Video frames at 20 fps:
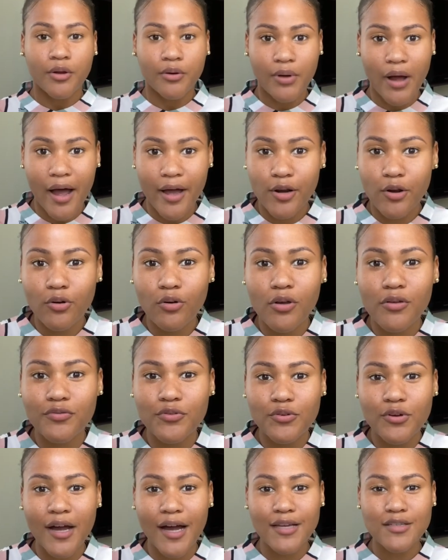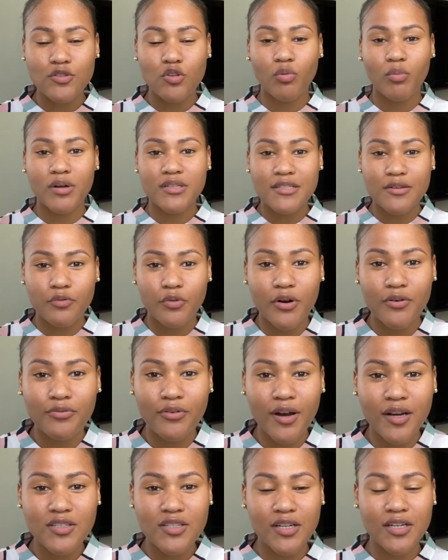I don't know if you guys know, but if we're
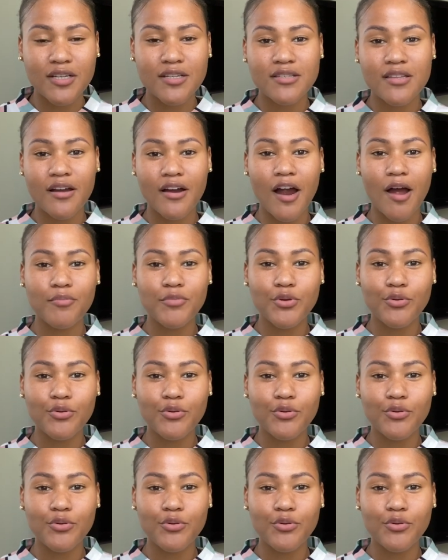friends on Instagram,